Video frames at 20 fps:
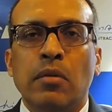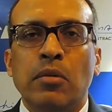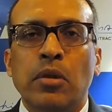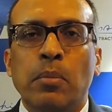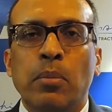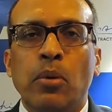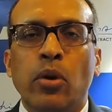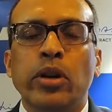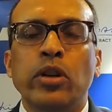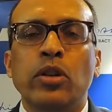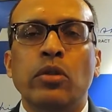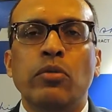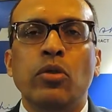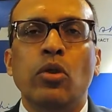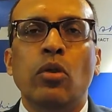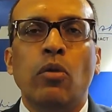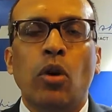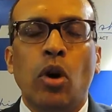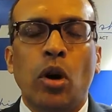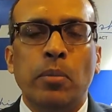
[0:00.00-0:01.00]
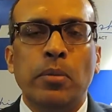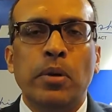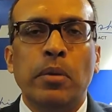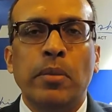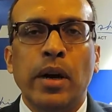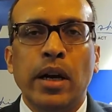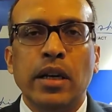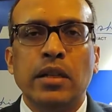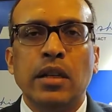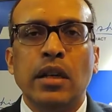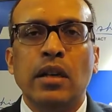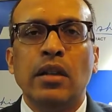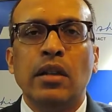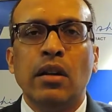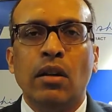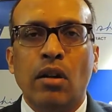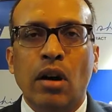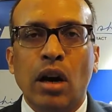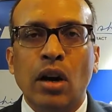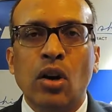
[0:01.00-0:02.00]
from the point of view of
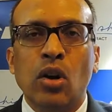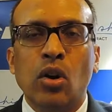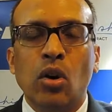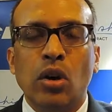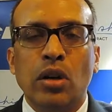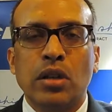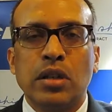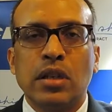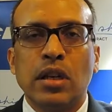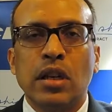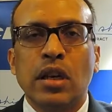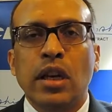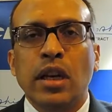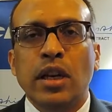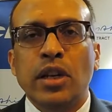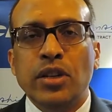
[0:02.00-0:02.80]
optimizing the run cost,